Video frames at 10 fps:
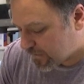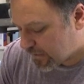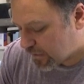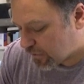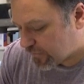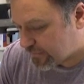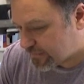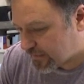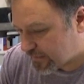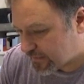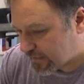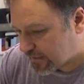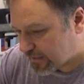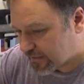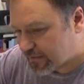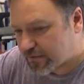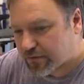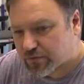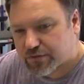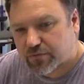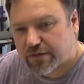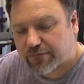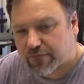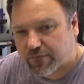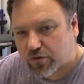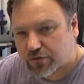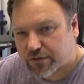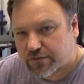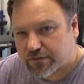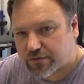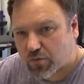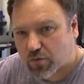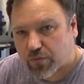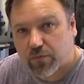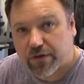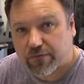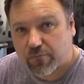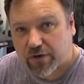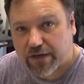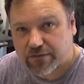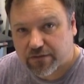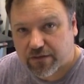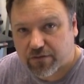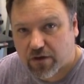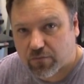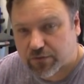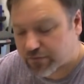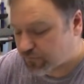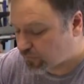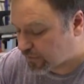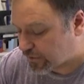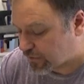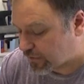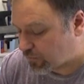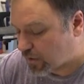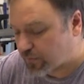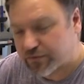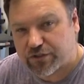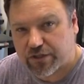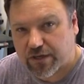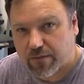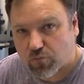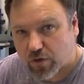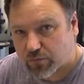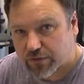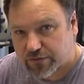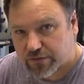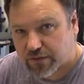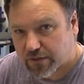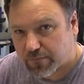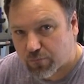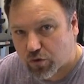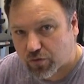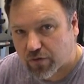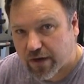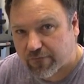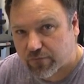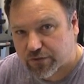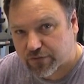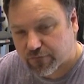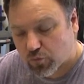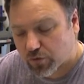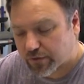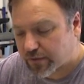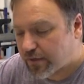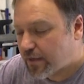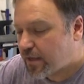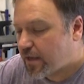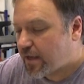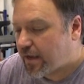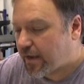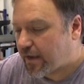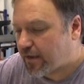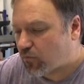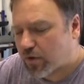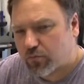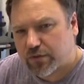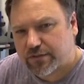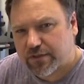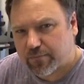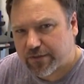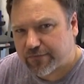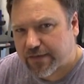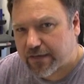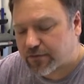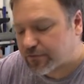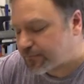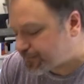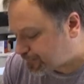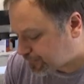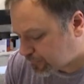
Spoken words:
You know, they said there was 3 different versions or 3 different brands that they thought was really good. One was GM, one was Motorcraft, which is Ford, and one was, I believe, Kendall.